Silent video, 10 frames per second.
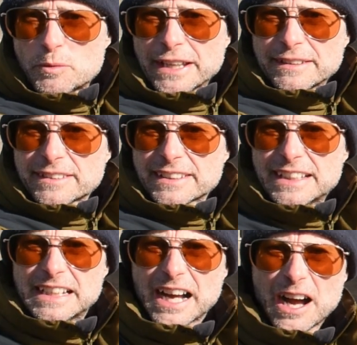lens,
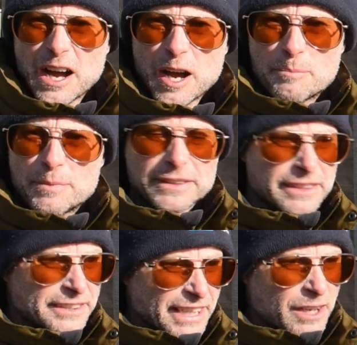but
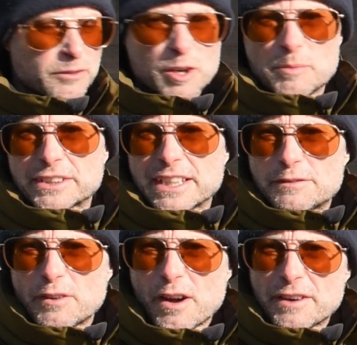today I've got my
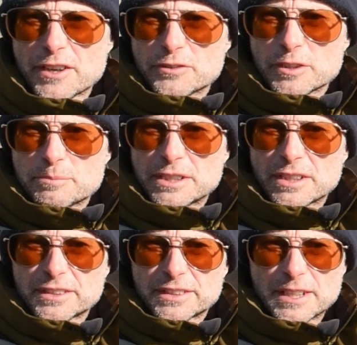D500
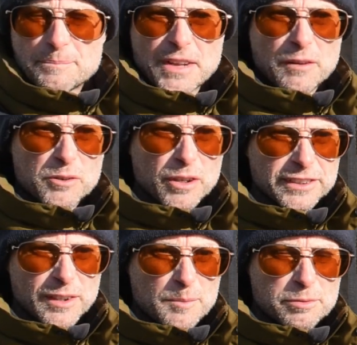because I've got a
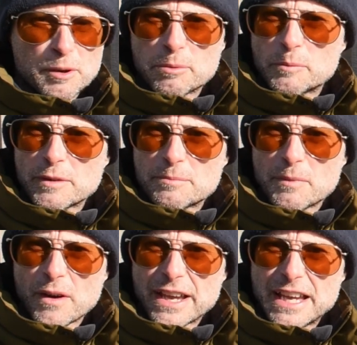slight problem with
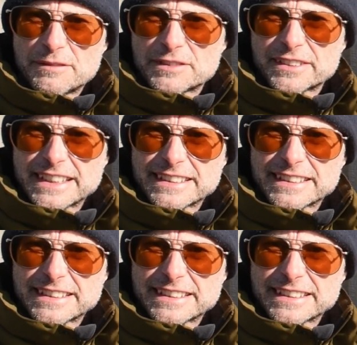my F to Z